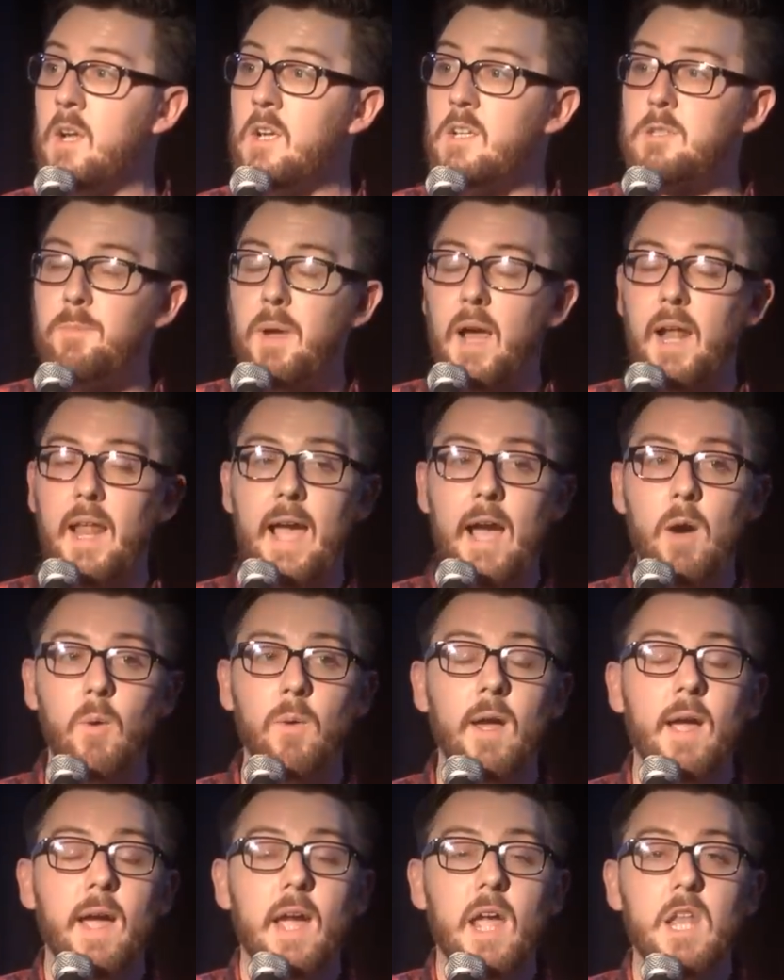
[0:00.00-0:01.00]
Spell it
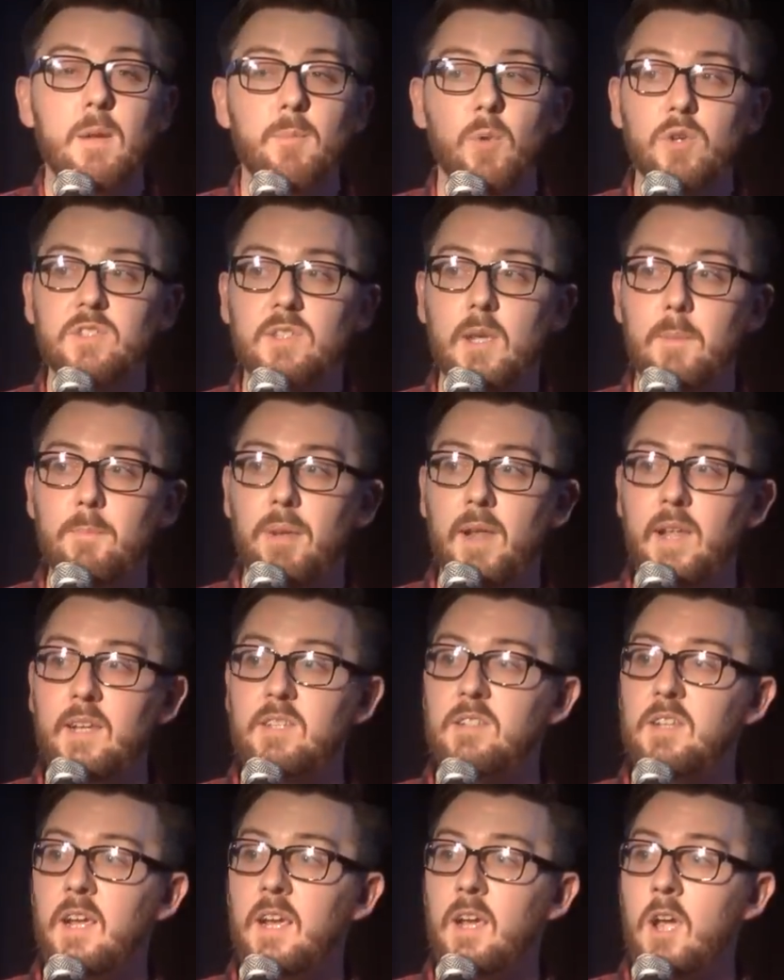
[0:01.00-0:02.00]
out in the most
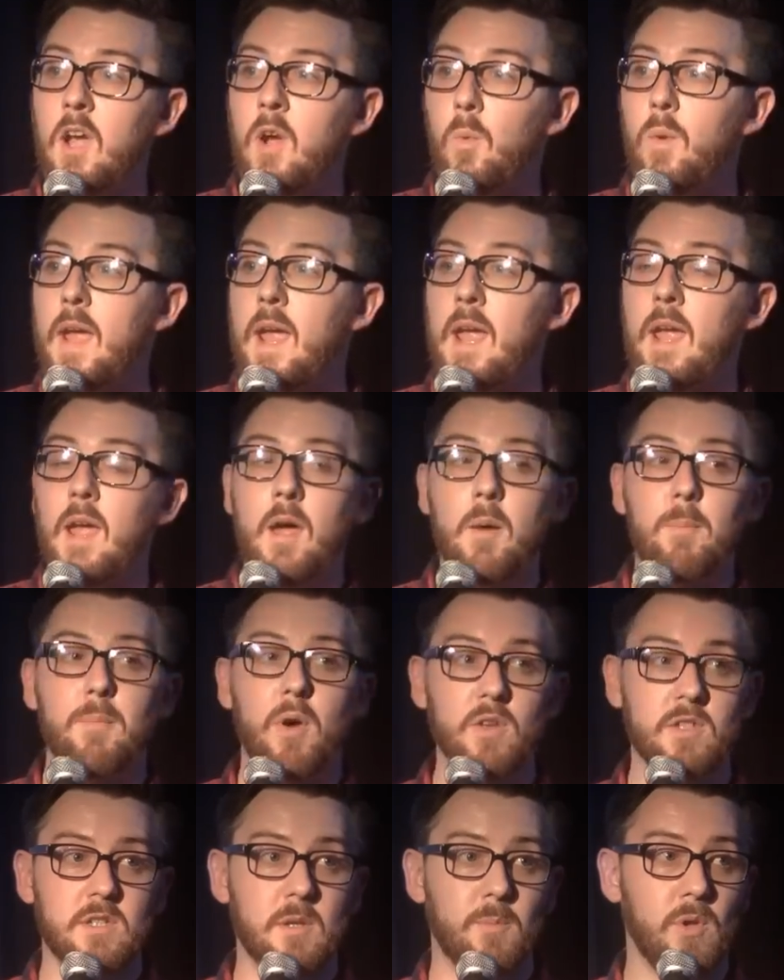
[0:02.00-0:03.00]
simplistic way
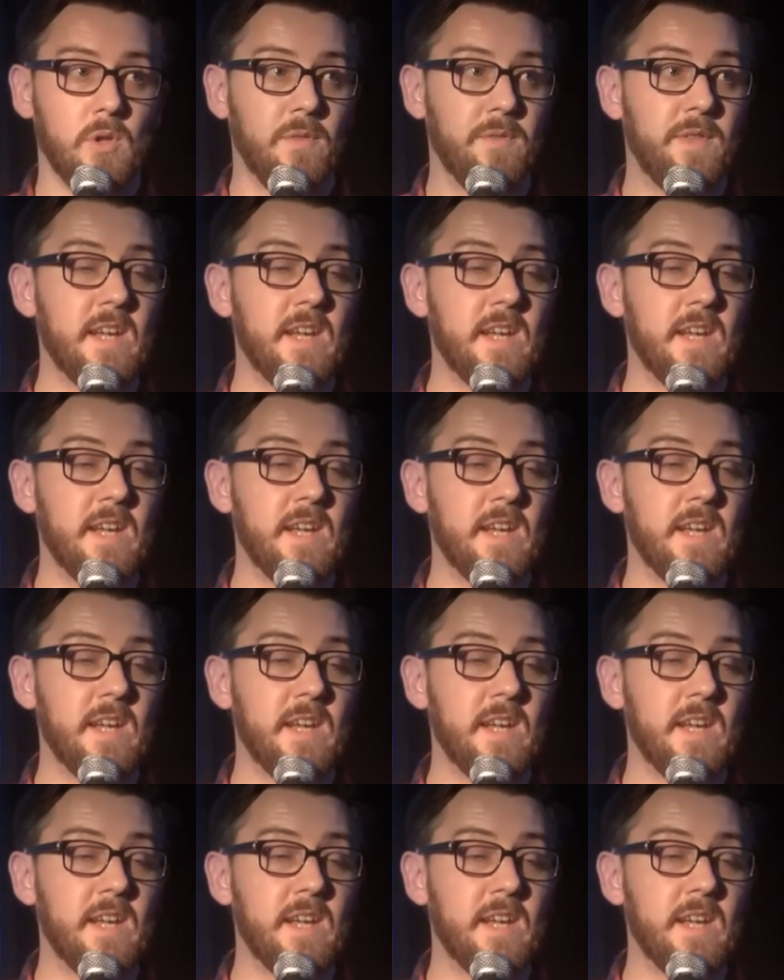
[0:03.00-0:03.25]
possible.